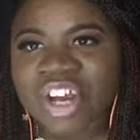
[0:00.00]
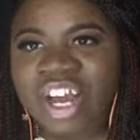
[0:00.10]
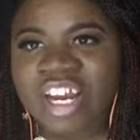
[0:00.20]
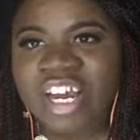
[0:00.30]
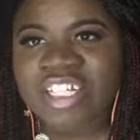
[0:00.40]

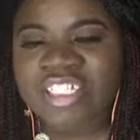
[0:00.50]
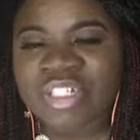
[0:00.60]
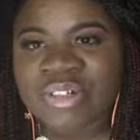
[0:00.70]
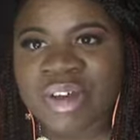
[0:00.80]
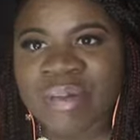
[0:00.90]
trying not
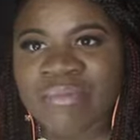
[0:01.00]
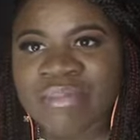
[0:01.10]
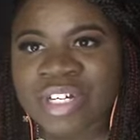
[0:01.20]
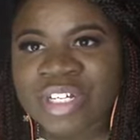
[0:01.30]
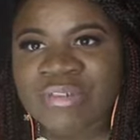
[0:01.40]
to. I'm
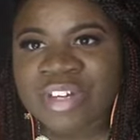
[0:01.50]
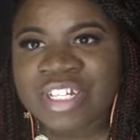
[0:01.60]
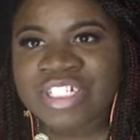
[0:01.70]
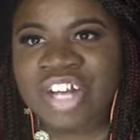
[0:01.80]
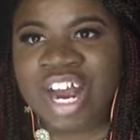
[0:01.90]
really,
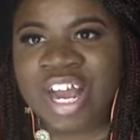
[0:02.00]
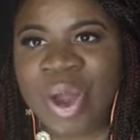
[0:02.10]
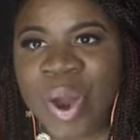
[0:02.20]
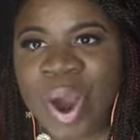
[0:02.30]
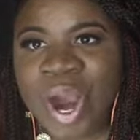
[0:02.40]
really trying
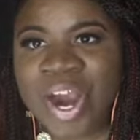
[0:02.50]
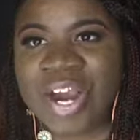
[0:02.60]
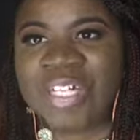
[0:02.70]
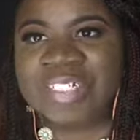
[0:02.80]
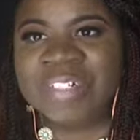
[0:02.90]

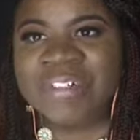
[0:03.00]
hard.